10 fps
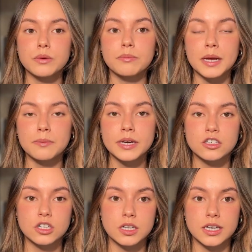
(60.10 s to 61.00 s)
main page
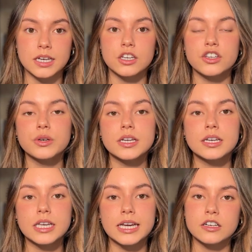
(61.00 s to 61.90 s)
clean, you can
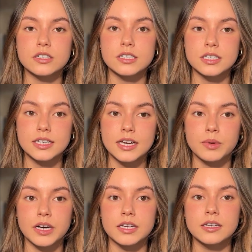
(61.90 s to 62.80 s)
link your CTA
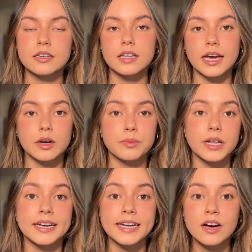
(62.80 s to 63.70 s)
button, like
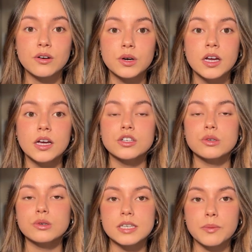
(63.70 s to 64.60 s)
Apply Now, to
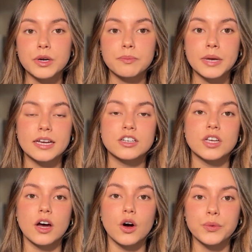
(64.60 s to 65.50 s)
a separate page
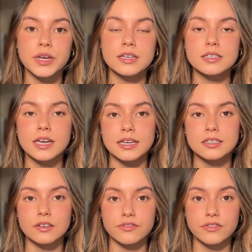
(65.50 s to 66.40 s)
that only contains
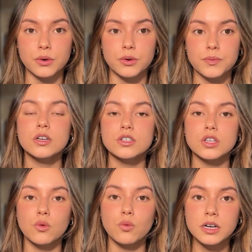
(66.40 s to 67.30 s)
the funnel. So
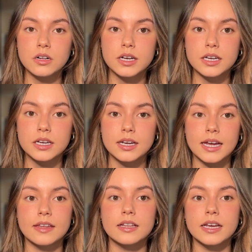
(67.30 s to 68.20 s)
one click and
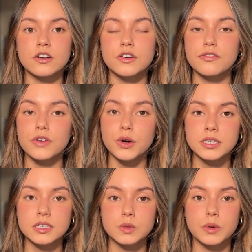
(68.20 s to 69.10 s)
they land on a focused
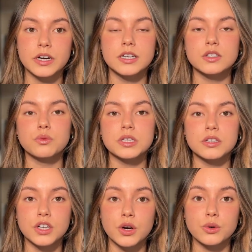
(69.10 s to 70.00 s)
experience with
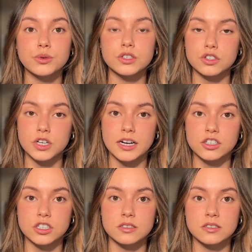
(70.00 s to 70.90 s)
no
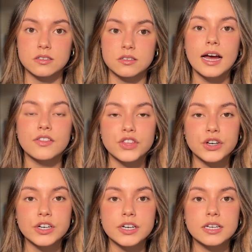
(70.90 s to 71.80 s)
distractions. And
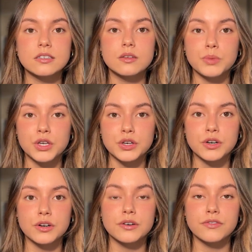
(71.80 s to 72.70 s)
third is the
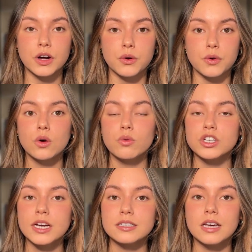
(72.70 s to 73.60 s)
pure funnel, which
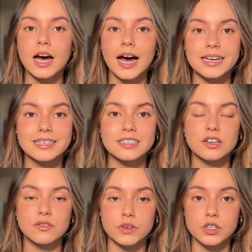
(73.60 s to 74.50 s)
has the highest
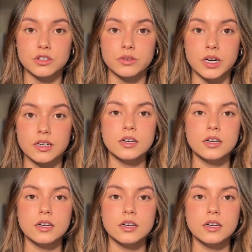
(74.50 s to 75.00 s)
conversion rate.